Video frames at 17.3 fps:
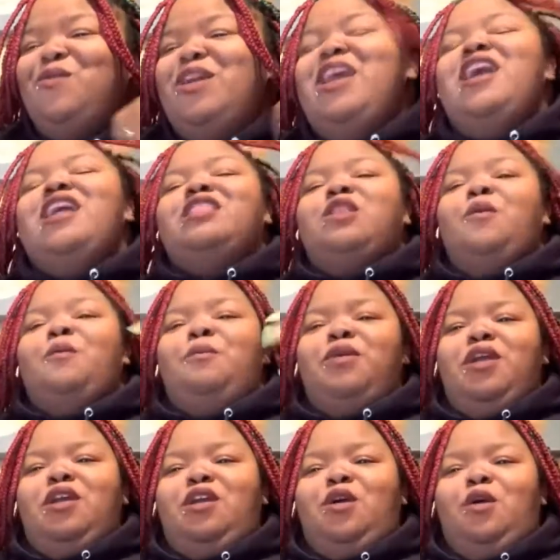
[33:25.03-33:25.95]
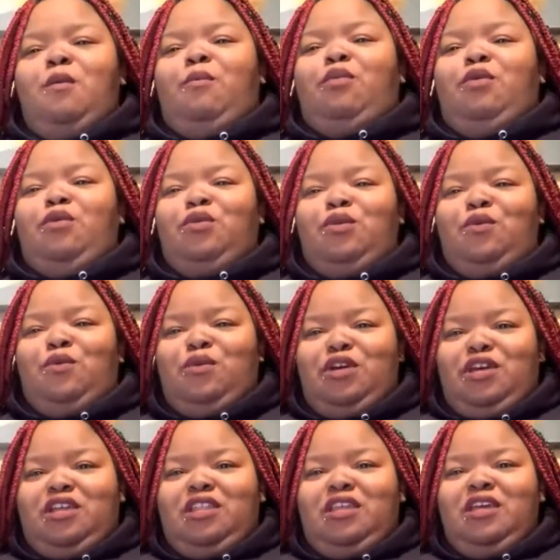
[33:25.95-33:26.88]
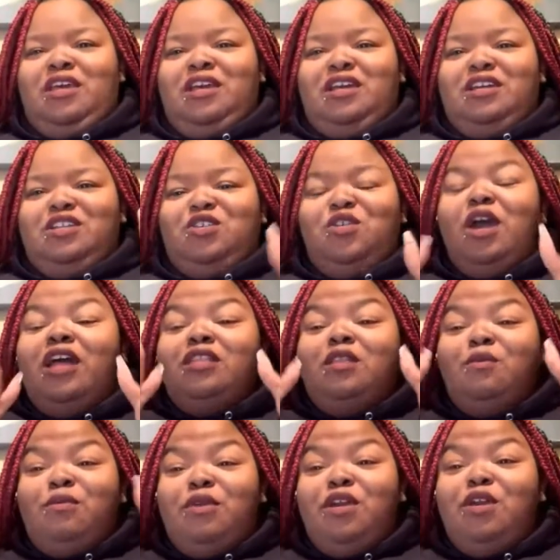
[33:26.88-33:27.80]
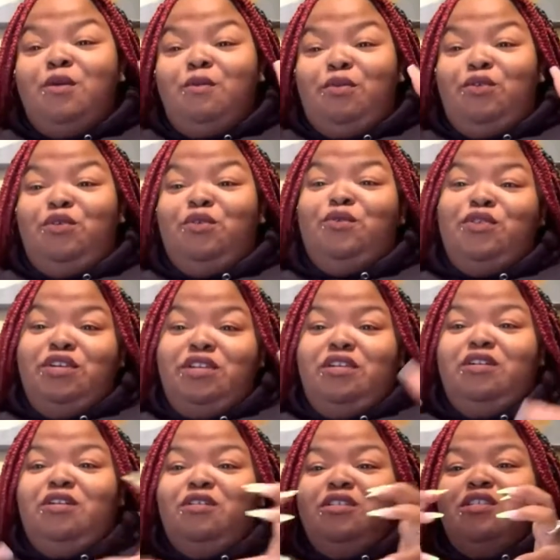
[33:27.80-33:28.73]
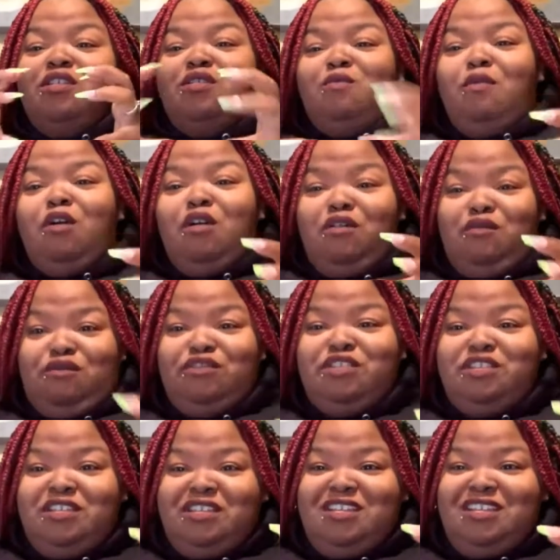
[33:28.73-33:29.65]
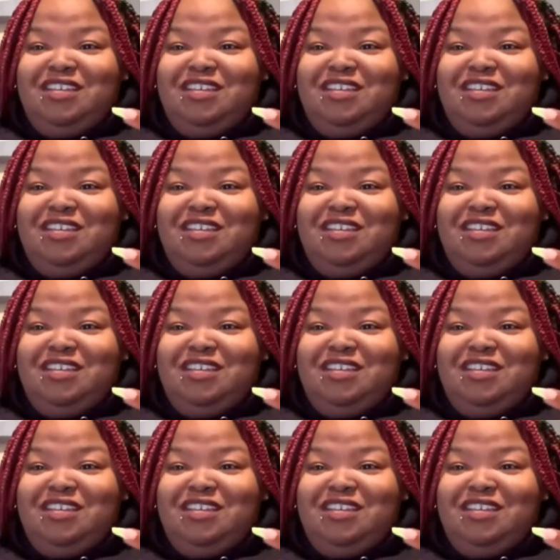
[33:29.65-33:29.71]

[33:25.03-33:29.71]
We had the big caboodle one. You got the big caboodle one or the small one?